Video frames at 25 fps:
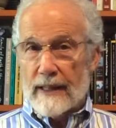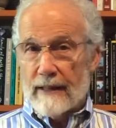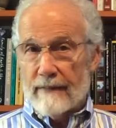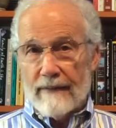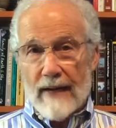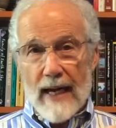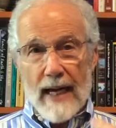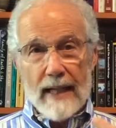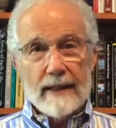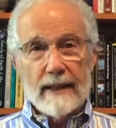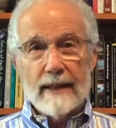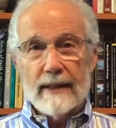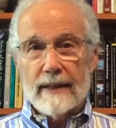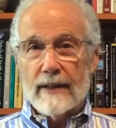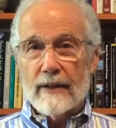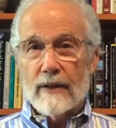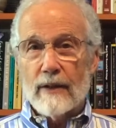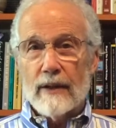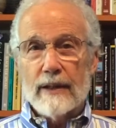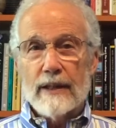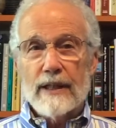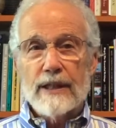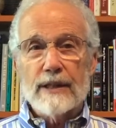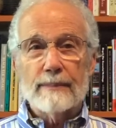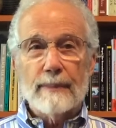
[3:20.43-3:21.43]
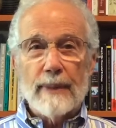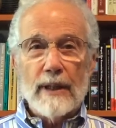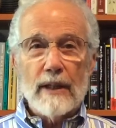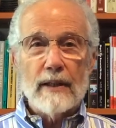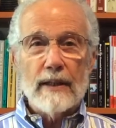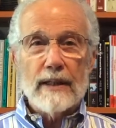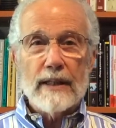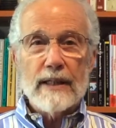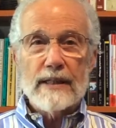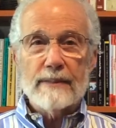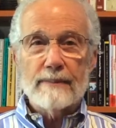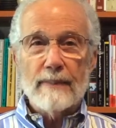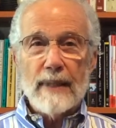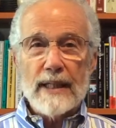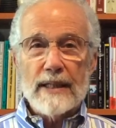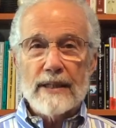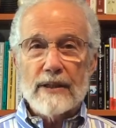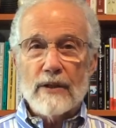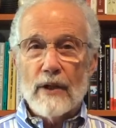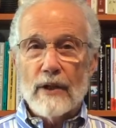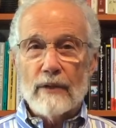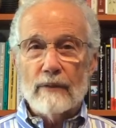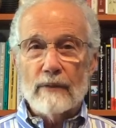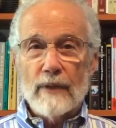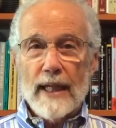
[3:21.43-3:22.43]
The fact that there are disparities
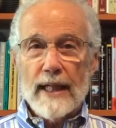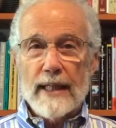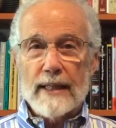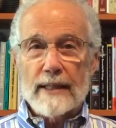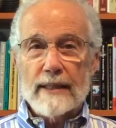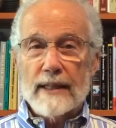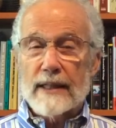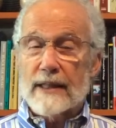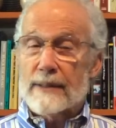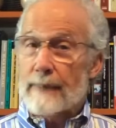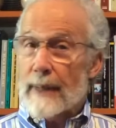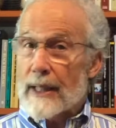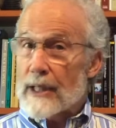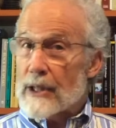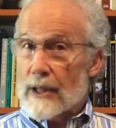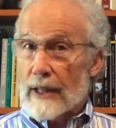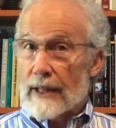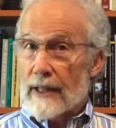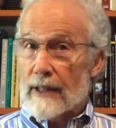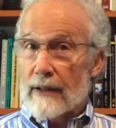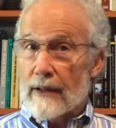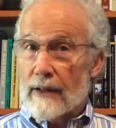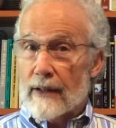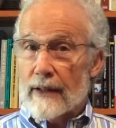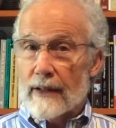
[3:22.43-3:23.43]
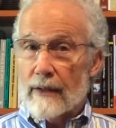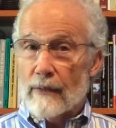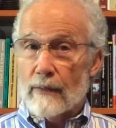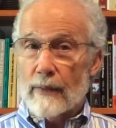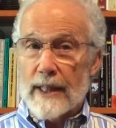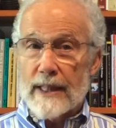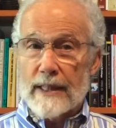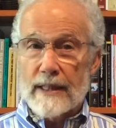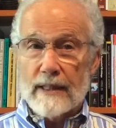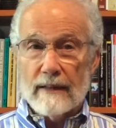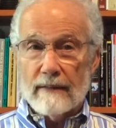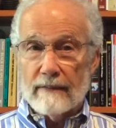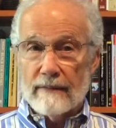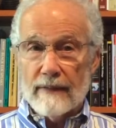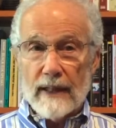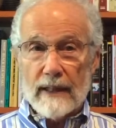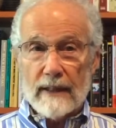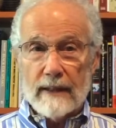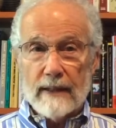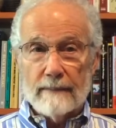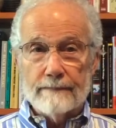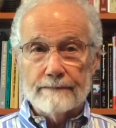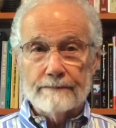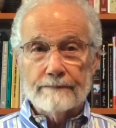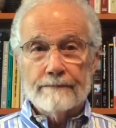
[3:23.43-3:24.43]
based on race, especially the race of the
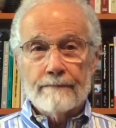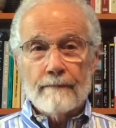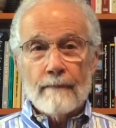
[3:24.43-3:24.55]
victim.